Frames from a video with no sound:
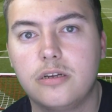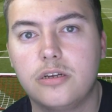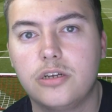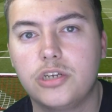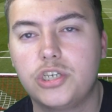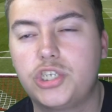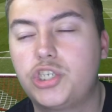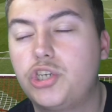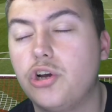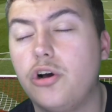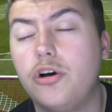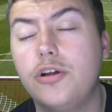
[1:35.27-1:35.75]

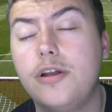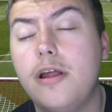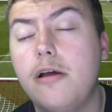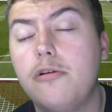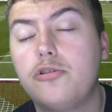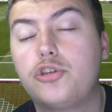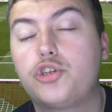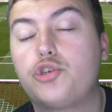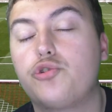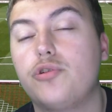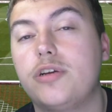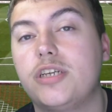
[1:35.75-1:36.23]
Sean
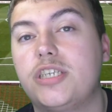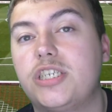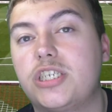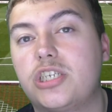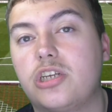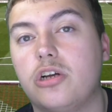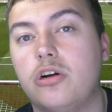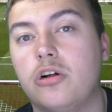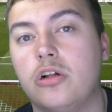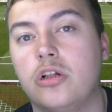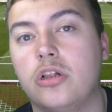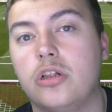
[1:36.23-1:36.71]

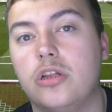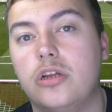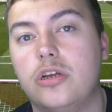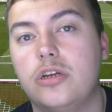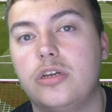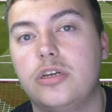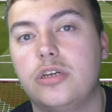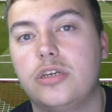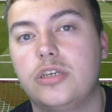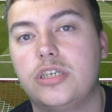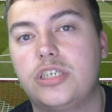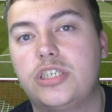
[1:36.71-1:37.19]
O'Driscoll
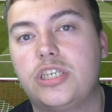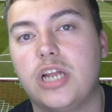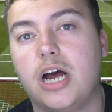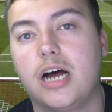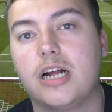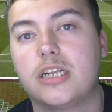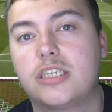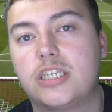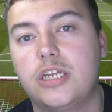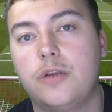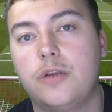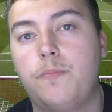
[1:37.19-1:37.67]

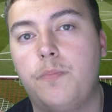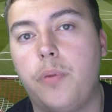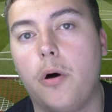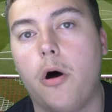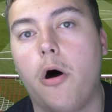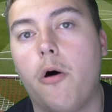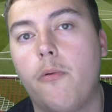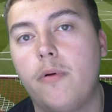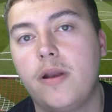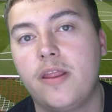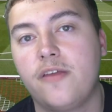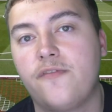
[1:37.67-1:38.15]
started
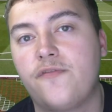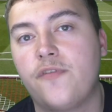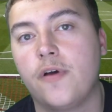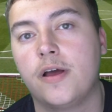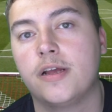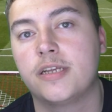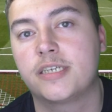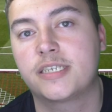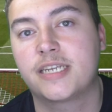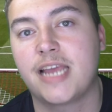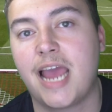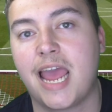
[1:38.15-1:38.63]
poor when he
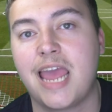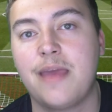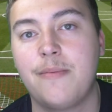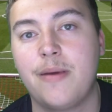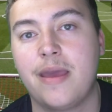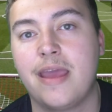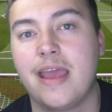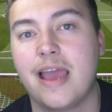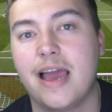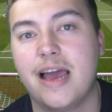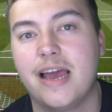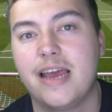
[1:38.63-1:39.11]
first came
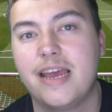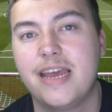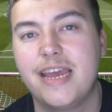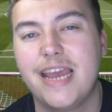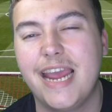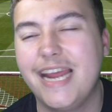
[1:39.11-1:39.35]
here.